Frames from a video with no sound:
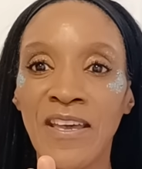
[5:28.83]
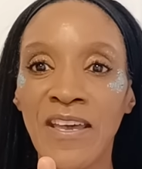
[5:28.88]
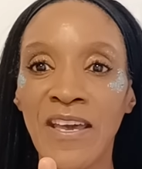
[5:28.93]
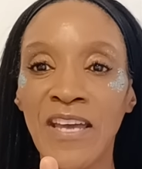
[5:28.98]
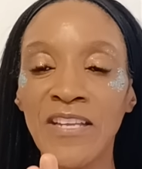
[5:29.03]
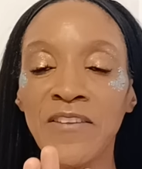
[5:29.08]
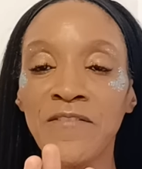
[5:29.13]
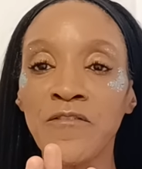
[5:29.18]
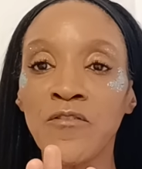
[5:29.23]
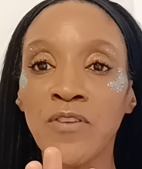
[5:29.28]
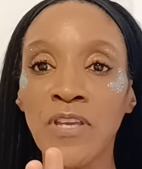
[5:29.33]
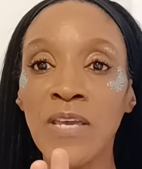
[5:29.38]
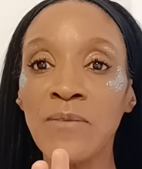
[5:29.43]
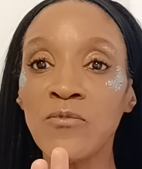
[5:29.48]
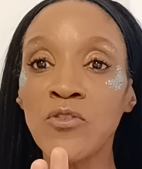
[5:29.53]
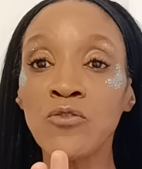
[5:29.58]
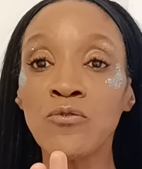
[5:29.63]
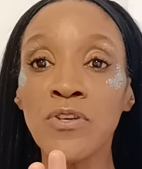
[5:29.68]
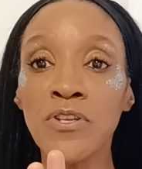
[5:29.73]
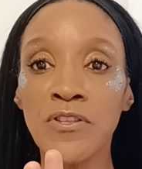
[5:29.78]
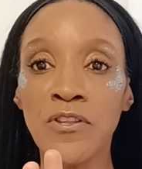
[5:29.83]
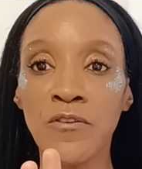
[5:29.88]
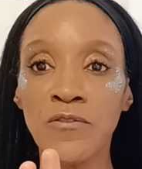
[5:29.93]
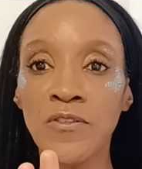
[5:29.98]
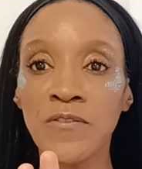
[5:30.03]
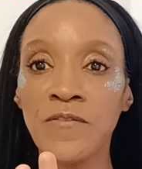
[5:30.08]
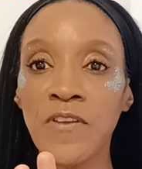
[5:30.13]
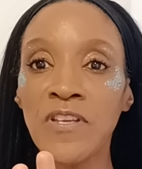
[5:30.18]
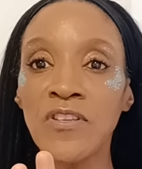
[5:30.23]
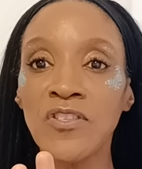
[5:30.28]
And if you keep doing those
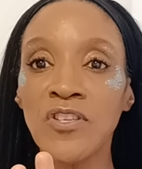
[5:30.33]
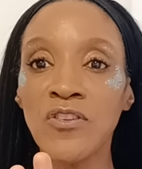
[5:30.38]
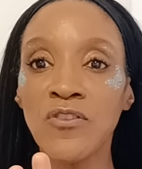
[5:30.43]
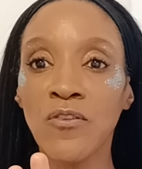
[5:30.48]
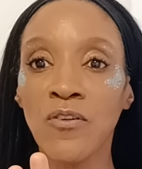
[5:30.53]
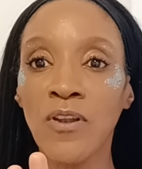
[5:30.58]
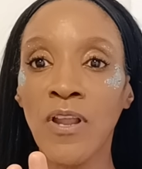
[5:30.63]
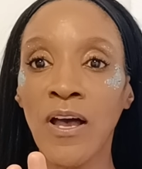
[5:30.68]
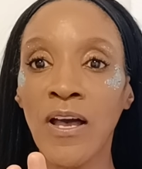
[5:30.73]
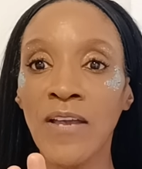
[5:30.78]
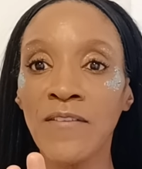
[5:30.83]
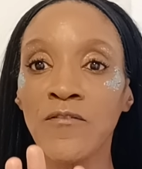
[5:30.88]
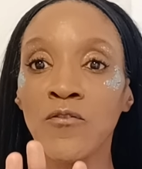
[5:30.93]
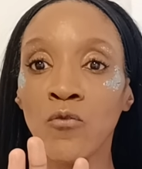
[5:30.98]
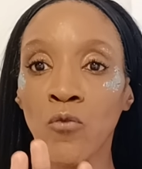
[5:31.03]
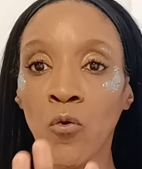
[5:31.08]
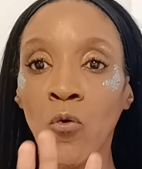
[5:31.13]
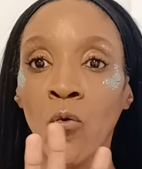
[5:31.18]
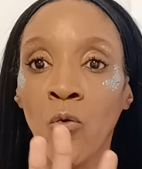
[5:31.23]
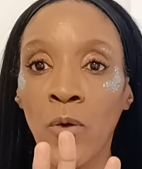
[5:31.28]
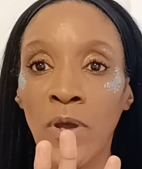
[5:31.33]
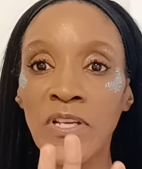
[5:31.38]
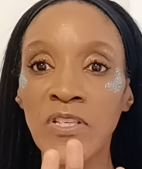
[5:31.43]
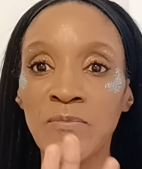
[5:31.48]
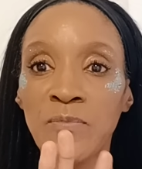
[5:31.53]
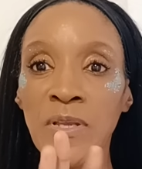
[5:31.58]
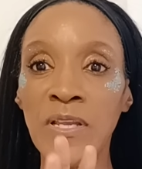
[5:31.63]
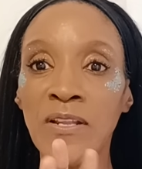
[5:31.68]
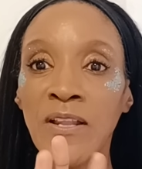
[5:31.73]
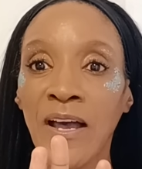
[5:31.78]
things in your life, you will always
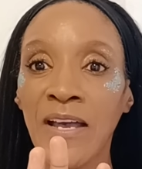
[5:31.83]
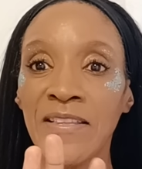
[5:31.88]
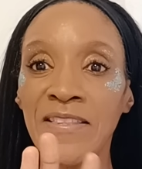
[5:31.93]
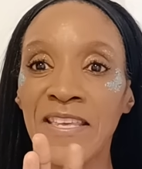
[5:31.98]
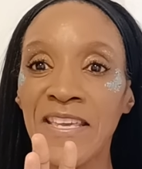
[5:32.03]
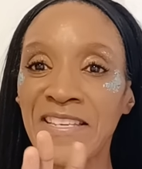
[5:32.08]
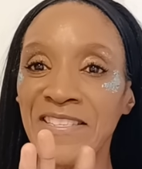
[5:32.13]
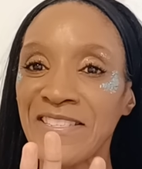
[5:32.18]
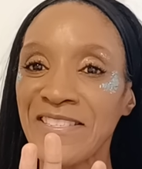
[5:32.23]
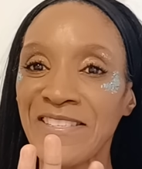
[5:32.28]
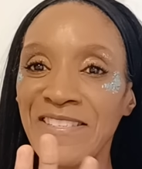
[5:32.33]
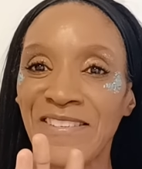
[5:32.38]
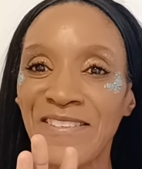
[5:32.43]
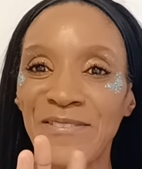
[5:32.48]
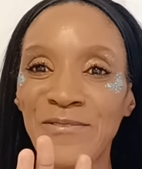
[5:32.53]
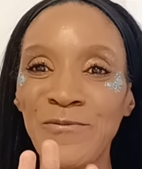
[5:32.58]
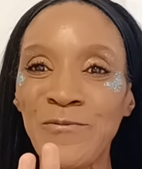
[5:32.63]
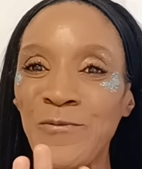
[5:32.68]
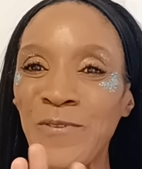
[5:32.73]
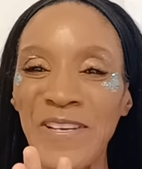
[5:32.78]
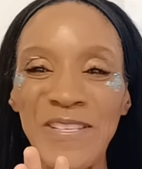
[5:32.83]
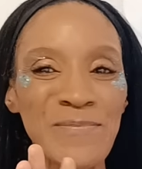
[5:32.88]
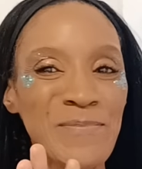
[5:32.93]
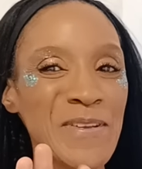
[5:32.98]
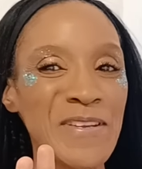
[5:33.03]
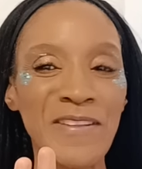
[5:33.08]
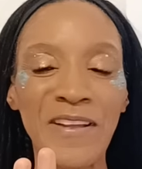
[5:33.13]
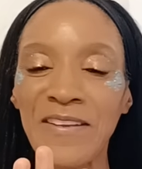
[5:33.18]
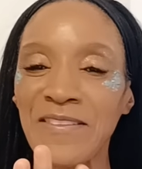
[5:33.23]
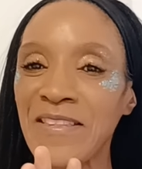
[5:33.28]
be like this, always
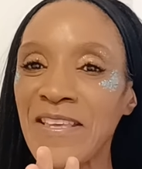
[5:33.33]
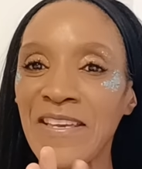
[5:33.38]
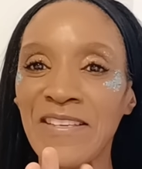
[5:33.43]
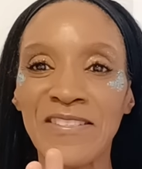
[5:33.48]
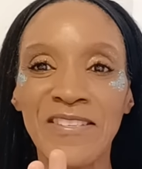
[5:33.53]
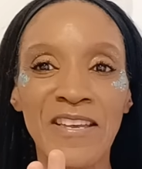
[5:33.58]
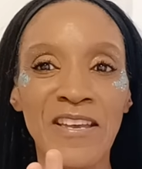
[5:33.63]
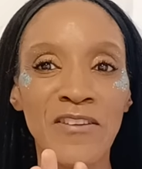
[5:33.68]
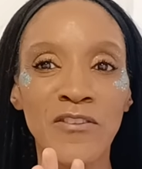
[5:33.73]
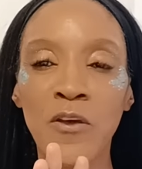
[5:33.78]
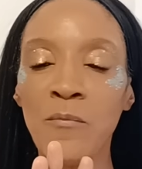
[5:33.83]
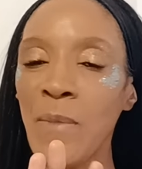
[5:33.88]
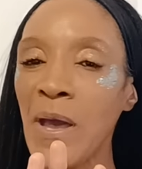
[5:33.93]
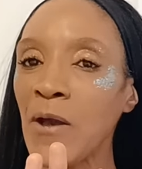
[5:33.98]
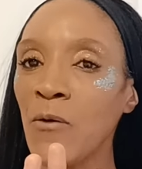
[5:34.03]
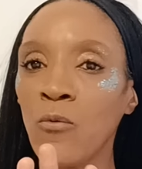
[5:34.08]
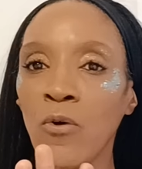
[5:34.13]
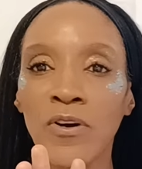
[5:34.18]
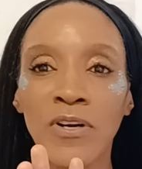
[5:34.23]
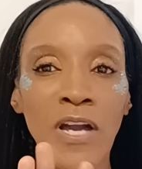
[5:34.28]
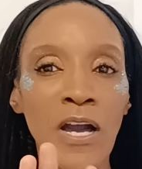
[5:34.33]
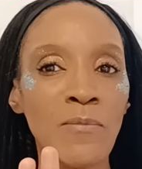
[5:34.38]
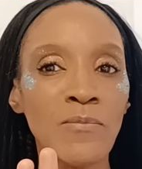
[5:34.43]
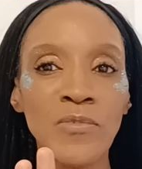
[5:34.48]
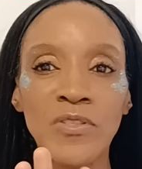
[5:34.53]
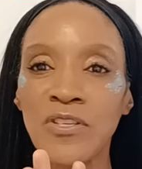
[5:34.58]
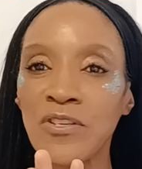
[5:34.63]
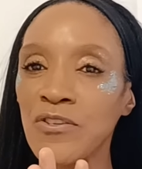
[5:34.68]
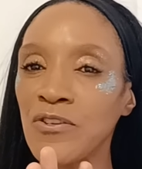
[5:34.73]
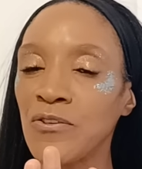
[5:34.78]
be like this. No matter what
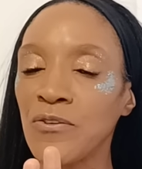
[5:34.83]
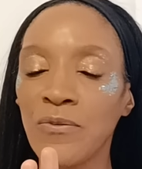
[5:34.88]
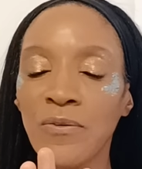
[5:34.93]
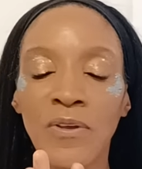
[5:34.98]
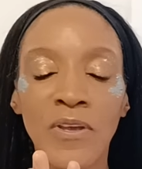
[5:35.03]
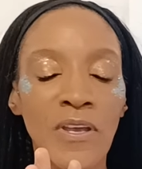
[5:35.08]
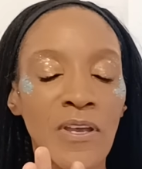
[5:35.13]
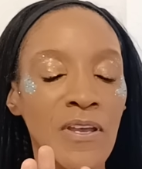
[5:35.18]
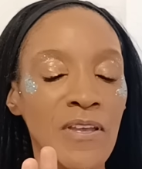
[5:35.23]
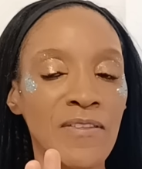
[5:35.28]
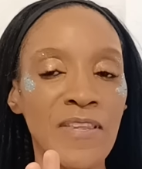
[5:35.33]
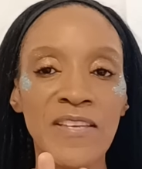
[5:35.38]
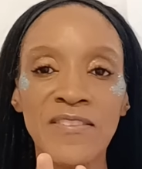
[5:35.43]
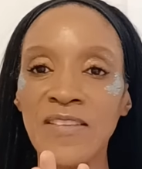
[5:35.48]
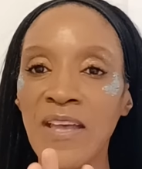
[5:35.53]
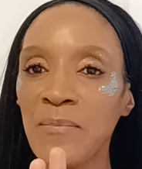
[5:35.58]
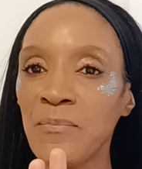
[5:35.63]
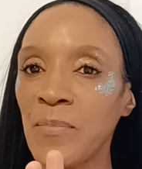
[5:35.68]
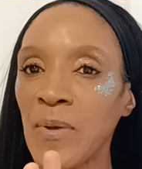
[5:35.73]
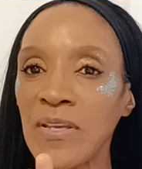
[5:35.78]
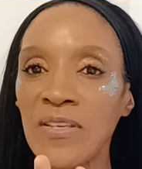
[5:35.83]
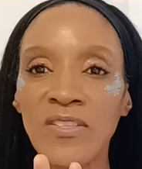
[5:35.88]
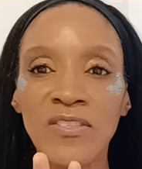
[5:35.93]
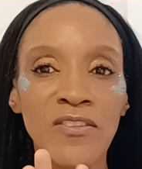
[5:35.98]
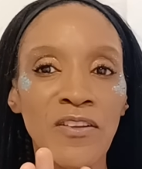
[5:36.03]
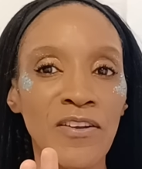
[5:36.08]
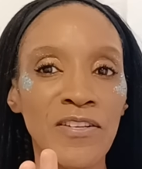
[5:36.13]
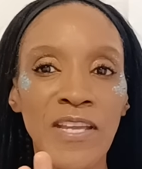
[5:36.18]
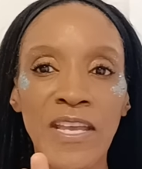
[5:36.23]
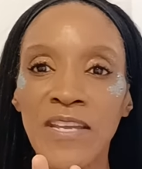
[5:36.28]
comes at you, there's that
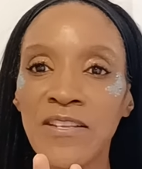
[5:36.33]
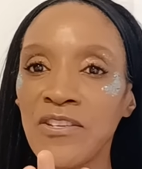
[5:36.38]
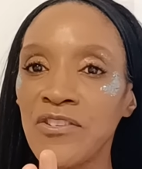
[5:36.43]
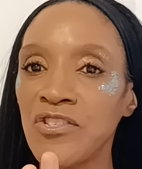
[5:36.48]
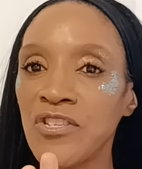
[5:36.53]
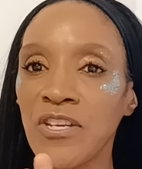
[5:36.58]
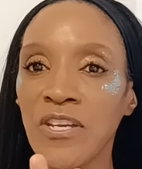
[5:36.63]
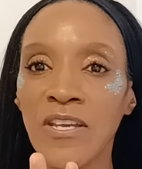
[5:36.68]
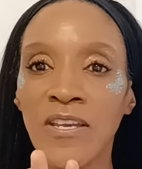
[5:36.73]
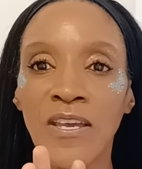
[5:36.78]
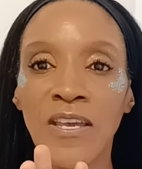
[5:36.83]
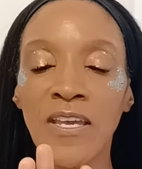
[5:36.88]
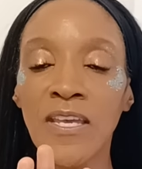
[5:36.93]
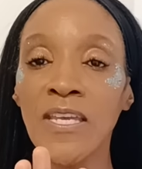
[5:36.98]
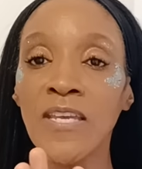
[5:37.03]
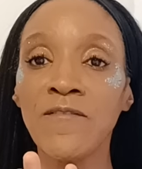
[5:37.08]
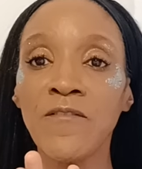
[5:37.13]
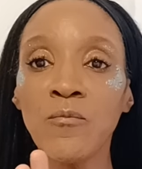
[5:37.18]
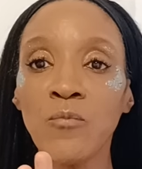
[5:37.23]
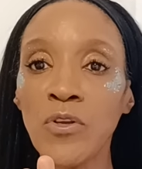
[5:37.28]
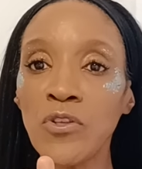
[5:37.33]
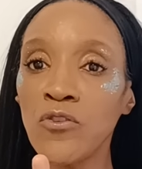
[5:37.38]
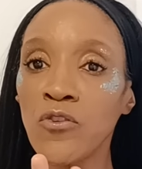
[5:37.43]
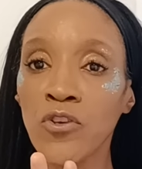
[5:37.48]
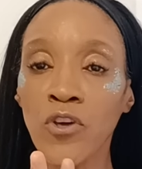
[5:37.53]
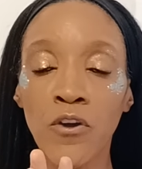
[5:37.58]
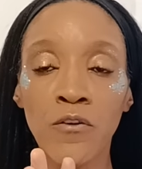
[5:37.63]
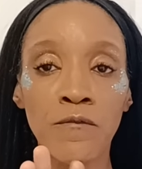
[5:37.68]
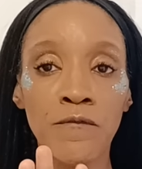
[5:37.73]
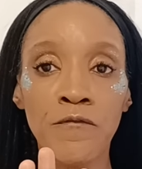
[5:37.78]
baseline energy. Even when you
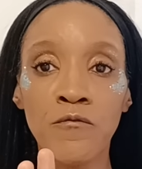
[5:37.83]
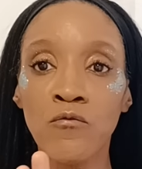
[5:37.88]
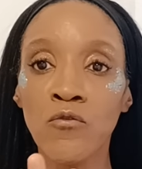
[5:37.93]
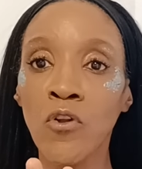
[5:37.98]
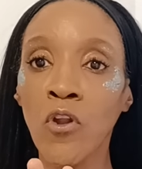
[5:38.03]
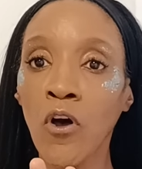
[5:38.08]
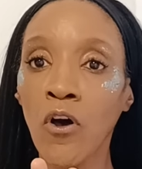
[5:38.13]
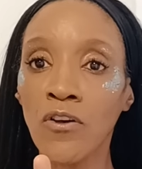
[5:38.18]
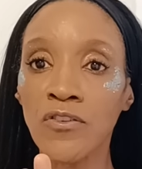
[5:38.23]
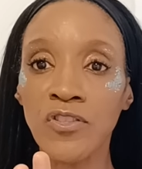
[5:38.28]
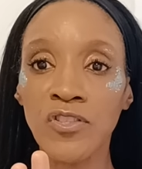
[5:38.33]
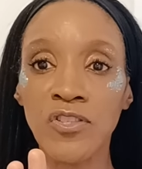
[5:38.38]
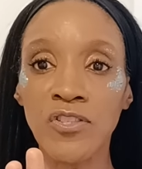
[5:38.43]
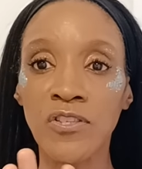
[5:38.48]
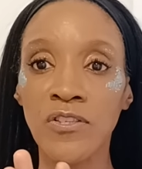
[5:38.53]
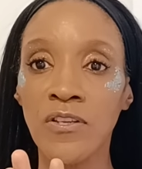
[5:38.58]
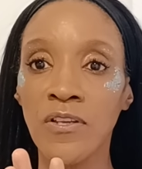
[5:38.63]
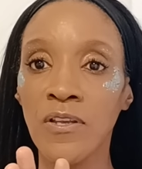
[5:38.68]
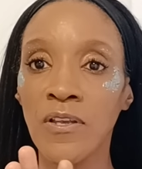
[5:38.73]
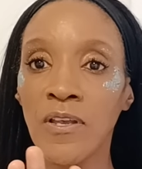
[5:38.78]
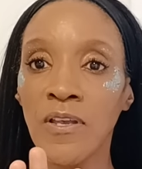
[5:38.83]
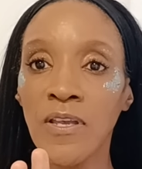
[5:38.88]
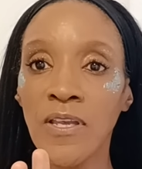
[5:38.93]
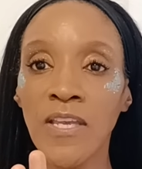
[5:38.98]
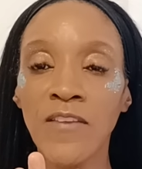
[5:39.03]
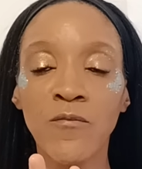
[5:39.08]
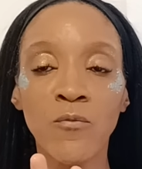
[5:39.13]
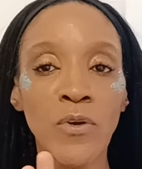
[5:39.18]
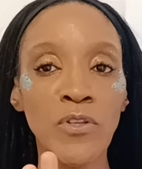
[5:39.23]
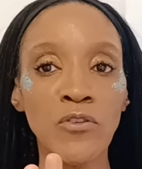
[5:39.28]
go through loss,
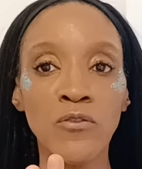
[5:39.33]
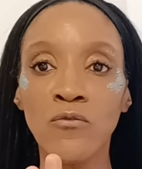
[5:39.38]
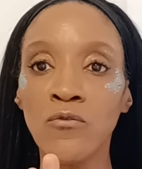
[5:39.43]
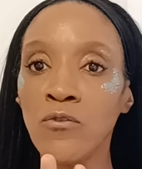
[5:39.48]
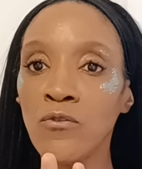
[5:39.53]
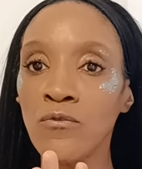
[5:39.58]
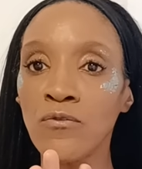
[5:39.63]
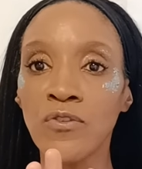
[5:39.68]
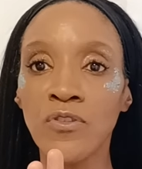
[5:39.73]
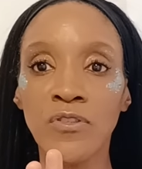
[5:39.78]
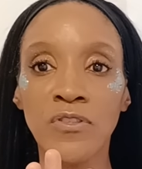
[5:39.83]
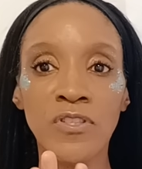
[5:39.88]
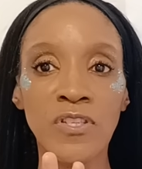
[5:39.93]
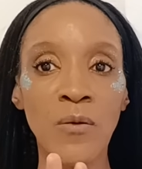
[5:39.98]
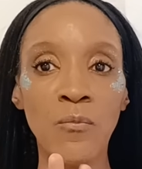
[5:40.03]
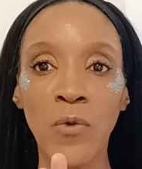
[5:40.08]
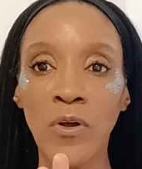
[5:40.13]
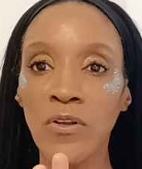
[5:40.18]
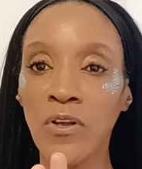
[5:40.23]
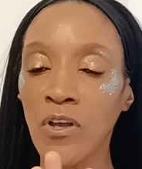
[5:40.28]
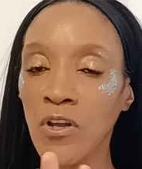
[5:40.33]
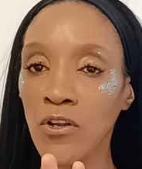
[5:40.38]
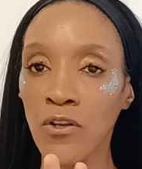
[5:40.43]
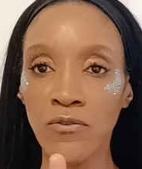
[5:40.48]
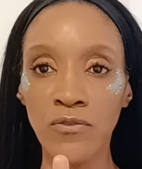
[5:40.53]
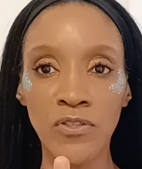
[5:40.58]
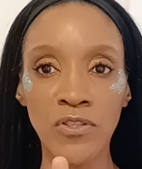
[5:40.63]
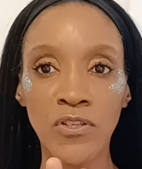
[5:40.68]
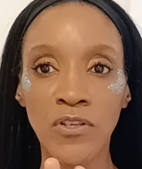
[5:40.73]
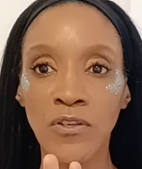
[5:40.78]
even when you lose someone
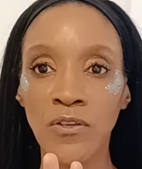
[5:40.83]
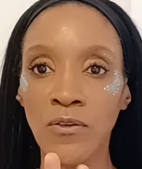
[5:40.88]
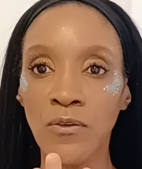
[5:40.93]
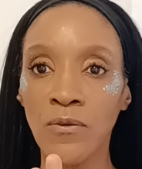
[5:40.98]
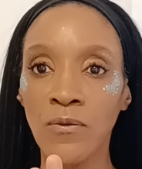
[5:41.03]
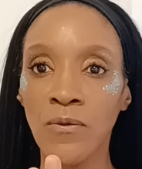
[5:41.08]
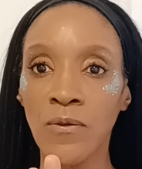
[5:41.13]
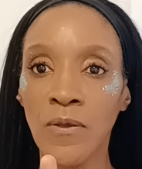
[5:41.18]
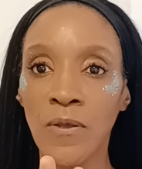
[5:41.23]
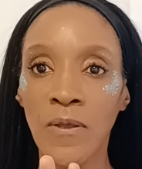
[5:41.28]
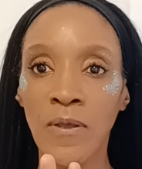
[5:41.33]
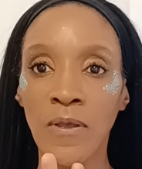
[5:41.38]
close to you,